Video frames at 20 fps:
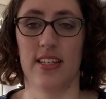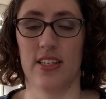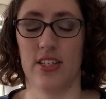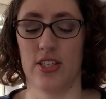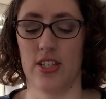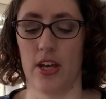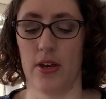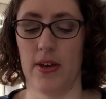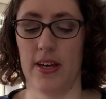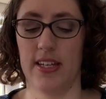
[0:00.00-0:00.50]

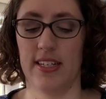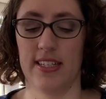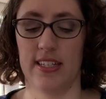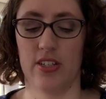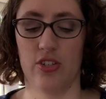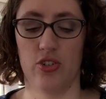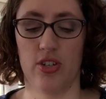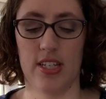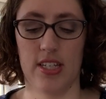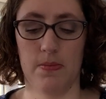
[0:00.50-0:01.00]
So it is a
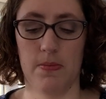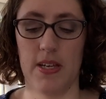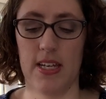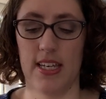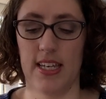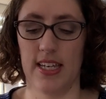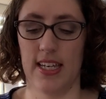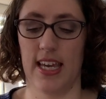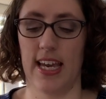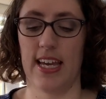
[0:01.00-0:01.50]

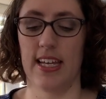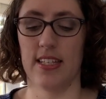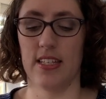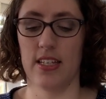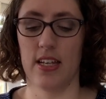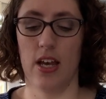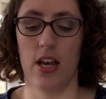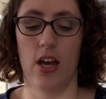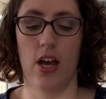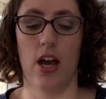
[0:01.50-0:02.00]
dressmaking kit,
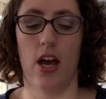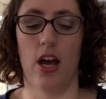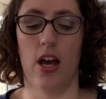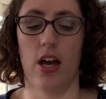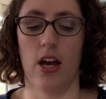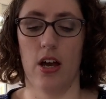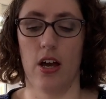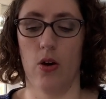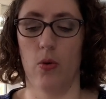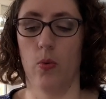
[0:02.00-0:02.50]

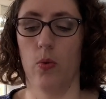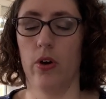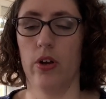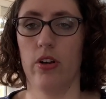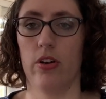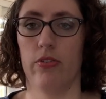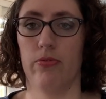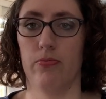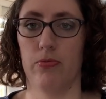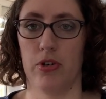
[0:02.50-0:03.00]
a
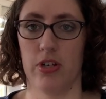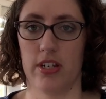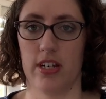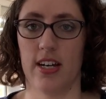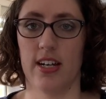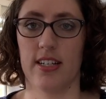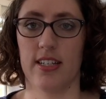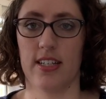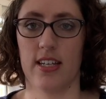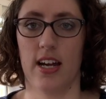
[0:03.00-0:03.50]
one-off
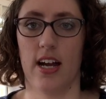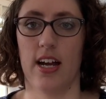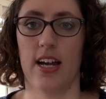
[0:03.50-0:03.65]
product,